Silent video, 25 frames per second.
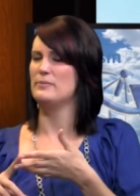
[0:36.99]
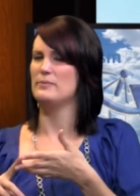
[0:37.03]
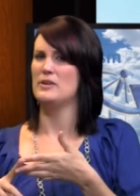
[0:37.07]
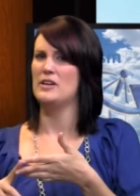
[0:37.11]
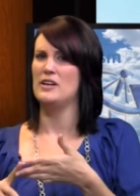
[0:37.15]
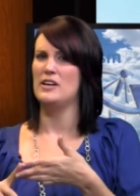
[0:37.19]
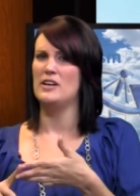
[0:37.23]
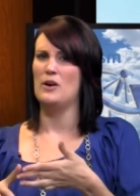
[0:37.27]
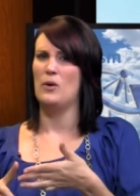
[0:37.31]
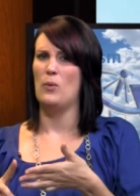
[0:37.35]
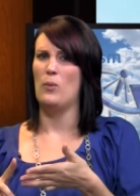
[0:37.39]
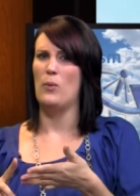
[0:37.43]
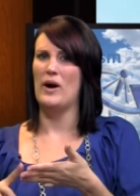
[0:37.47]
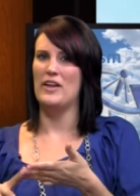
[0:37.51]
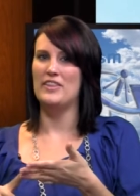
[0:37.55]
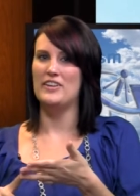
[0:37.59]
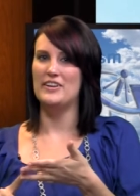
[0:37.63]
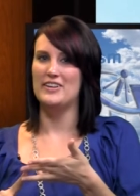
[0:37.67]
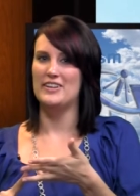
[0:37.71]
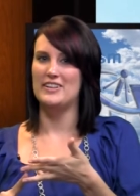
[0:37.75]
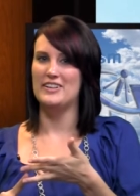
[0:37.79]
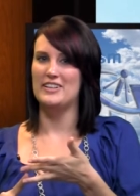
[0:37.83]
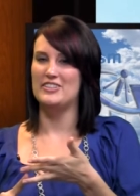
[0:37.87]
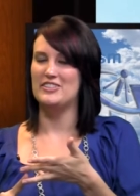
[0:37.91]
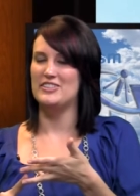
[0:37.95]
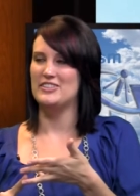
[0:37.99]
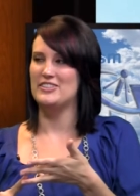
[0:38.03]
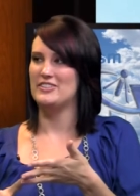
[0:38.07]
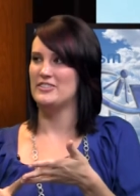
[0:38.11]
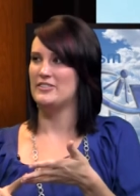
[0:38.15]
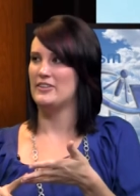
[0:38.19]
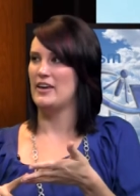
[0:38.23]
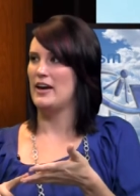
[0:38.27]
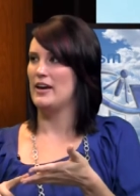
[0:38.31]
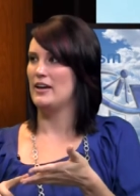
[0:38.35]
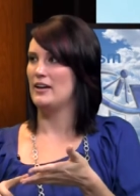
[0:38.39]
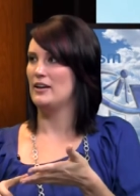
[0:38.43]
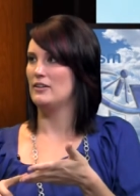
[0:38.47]
um, mm-hmm. weather
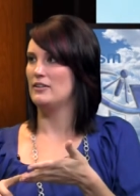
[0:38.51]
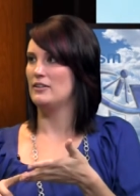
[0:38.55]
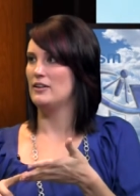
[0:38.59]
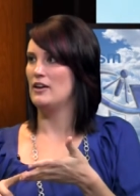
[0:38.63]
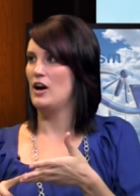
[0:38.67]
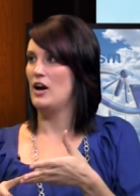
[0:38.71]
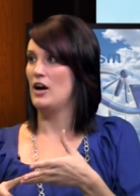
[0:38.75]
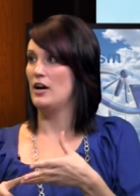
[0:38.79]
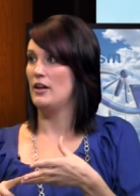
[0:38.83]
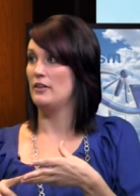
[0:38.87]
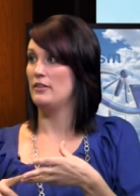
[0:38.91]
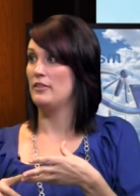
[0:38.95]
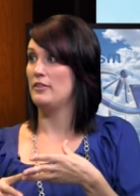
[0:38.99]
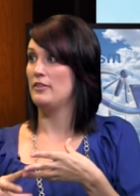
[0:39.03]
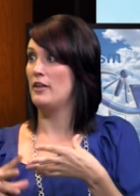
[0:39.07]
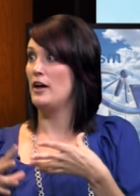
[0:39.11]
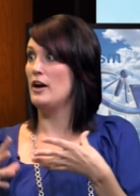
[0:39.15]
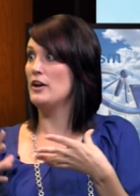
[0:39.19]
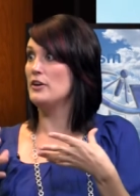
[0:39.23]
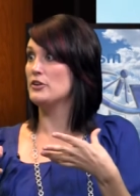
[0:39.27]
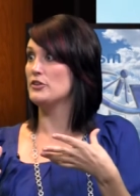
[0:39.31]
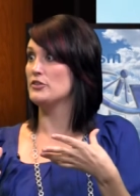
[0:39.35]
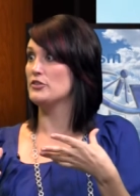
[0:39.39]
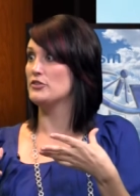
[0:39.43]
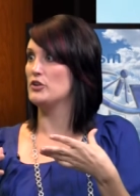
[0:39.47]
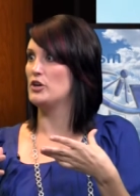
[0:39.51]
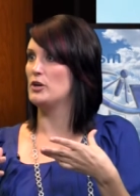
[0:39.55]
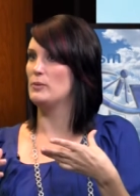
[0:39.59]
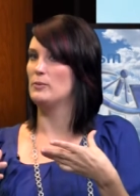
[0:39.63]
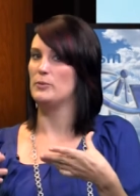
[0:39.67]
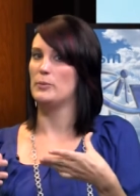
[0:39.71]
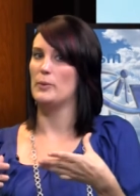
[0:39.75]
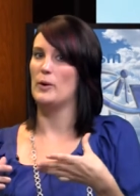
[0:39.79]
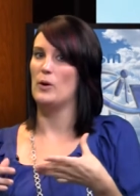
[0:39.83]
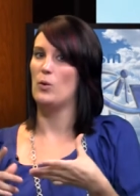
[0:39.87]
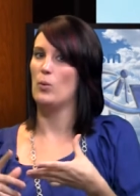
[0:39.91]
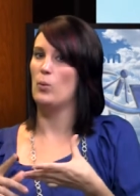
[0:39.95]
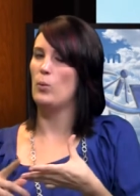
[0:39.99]
conditions like not
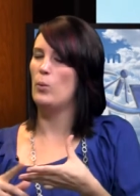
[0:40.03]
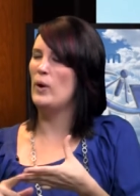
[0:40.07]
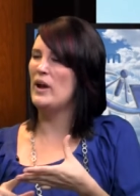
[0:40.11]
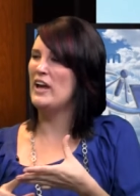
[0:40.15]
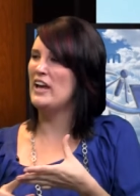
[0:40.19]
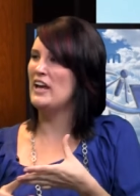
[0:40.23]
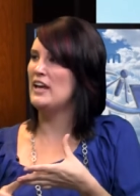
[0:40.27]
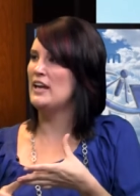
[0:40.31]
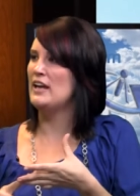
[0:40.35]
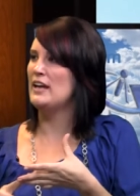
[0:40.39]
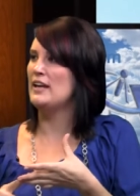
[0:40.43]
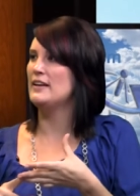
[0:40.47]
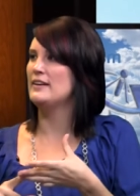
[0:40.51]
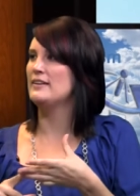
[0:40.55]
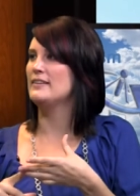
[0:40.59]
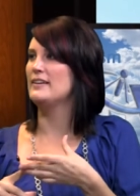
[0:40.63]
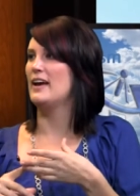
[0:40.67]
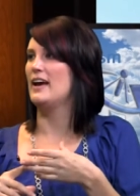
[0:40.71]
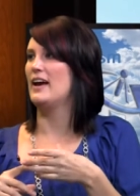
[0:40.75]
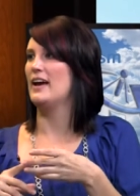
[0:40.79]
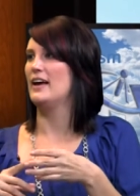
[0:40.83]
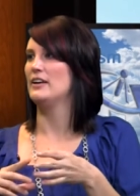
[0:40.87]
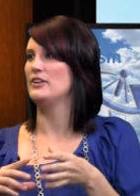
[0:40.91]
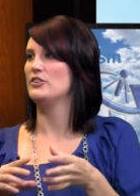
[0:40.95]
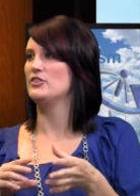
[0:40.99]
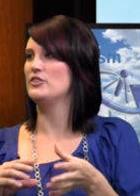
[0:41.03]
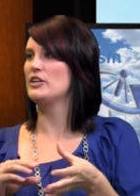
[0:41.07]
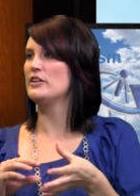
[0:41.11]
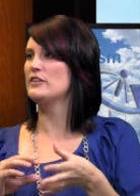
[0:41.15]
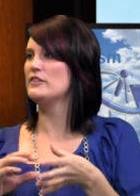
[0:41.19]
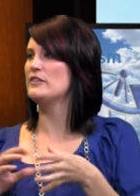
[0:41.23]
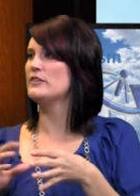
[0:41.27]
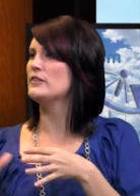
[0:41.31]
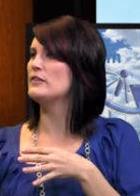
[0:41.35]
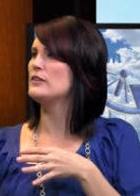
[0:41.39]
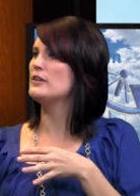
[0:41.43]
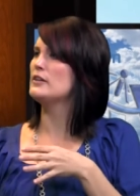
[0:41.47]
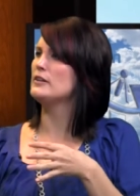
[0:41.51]
thunderstorms but wind, and
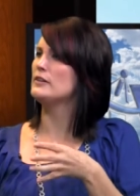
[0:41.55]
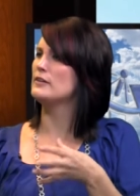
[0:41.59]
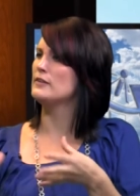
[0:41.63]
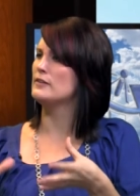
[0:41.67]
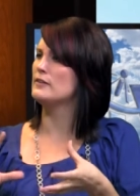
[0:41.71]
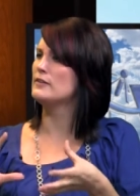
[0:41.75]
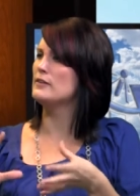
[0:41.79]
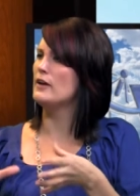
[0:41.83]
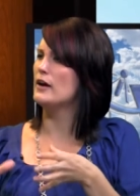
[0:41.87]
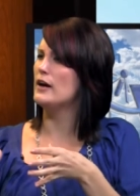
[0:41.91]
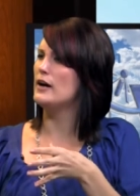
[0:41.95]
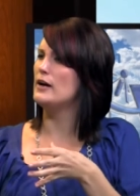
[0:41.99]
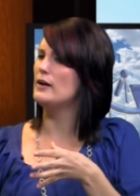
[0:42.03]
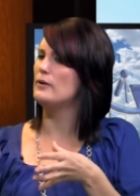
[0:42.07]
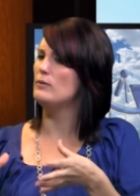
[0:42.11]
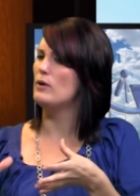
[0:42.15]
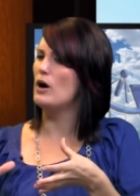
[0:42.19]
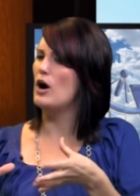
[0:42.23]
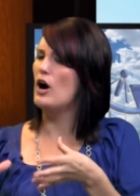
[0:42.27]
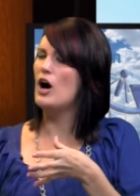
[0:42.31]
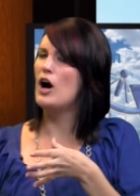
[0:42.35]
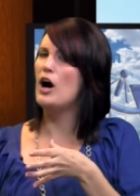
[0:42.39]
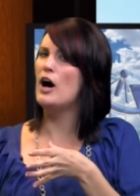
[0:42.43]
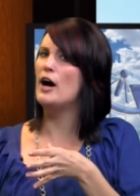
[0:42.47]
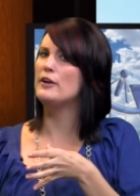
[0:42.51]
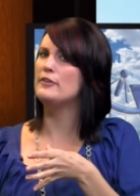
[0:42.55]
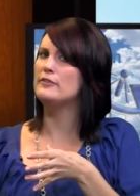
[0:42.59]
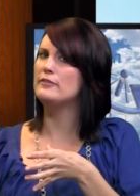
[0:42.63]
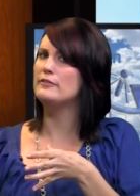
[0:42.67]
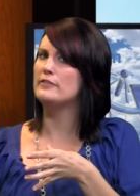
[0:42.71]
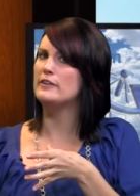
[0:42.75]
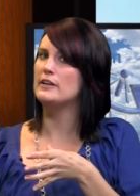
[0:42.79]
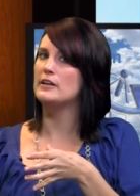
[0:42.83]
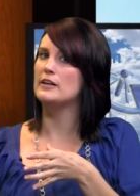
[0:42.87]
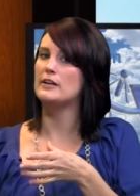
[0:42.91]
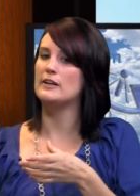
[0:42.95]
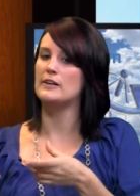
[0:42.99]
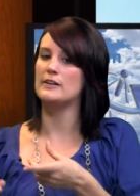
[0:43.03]
just these mm-hmm. um, odd
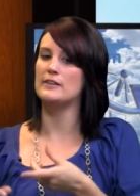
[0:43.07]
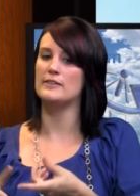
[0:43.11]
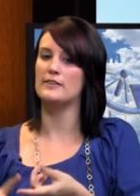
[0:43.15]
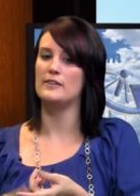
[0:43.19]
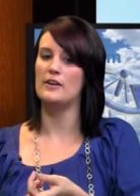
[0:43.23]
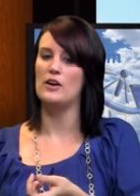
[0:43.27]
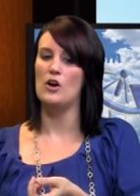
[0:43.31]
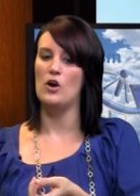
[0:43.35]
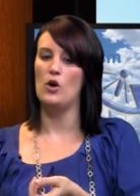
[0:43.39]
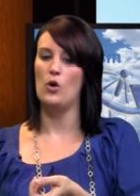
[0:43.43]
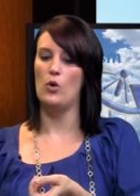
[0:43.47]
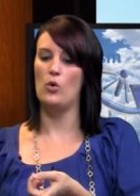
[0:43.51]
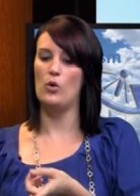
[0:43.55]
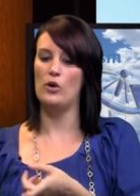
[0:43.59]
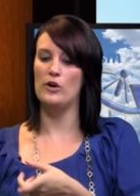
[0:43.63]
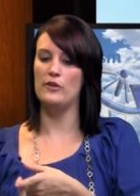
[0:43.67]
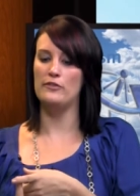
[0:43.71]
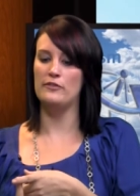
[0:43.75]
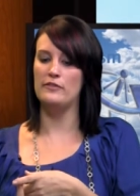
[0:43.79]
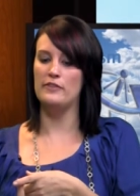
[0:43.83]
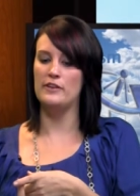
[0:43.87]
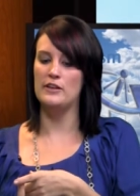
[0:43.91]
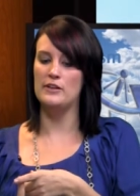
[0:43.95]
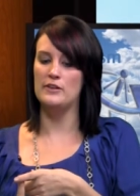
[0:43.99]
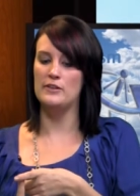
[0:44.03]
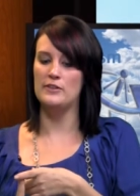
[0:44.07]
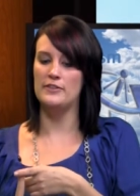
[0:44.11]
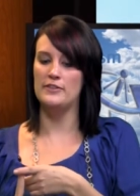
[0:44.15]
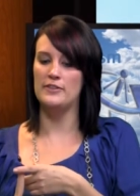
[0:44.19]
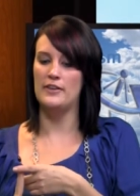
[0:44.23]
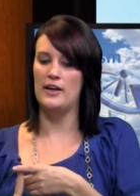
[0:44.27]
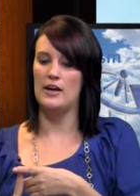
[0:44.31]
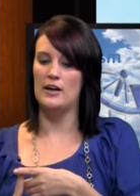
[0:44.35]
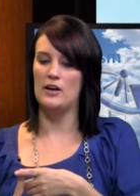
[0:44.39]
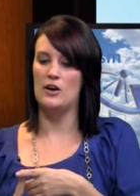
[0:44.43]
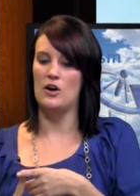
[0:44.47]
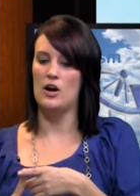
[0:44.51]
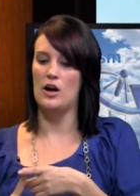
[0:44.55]
fears or fears
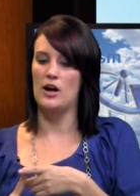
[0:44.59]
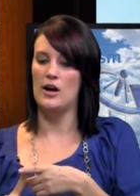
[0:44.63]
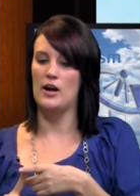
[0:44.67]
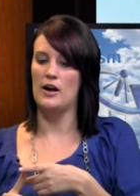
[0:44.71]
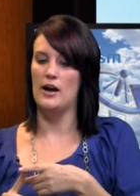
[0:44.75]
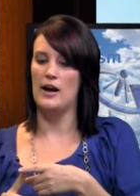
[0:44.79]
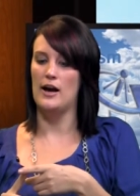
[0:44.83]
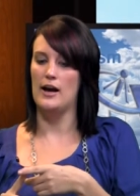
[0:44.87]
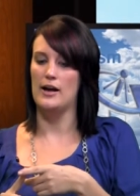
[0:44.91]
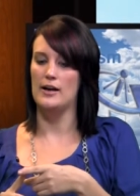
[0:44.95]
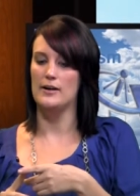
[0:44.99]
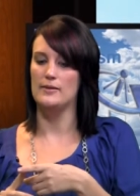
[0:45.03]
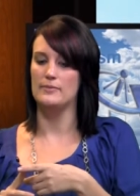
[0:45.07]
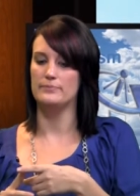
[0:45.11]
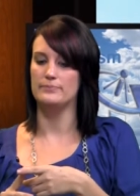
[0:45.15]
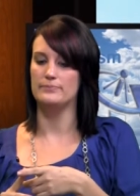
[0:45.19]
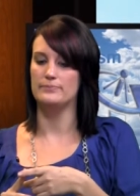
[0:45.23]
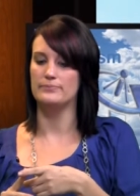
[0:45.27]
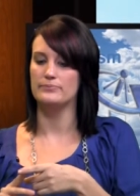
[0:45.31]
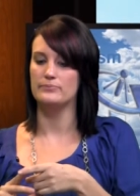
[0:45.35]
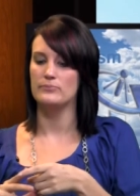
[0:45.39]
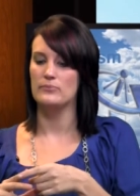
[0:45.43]
that are um,